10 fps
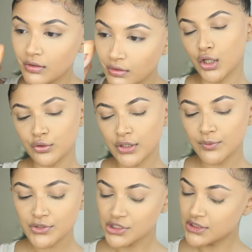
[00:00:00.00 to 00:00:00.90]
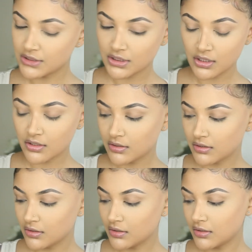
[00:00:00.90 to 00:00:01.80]
Low-key wish I did the
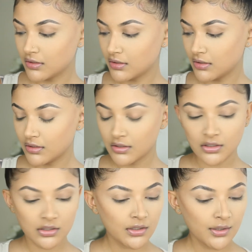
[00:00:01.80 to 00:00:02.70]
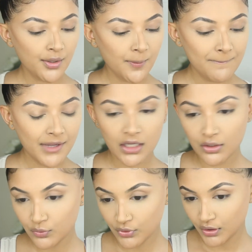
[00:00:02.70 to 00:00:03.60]
other
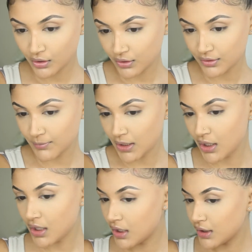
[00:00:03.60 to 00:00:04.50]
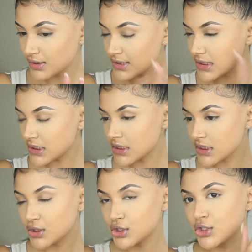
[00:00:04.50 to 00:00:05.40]
powder under my eyes.
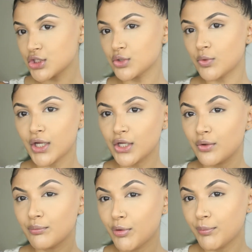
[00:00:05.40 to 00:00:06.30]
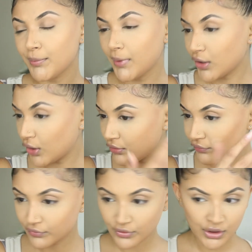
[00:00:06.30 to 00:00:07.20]
Do I go and pop it back
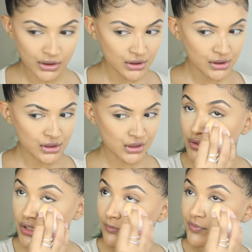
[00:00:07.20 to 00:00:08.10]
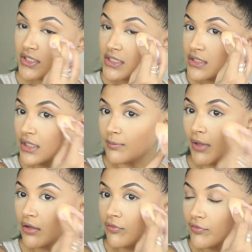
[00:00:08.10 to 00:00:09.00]
over it? So this is the
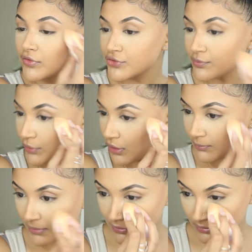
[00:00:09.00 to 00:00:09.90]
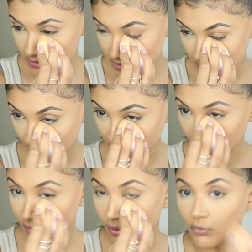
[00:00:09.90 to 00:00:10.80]
Makeup Revolution banana powder. This is like my
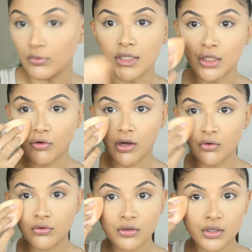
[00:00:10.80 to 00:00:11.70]
holy grail.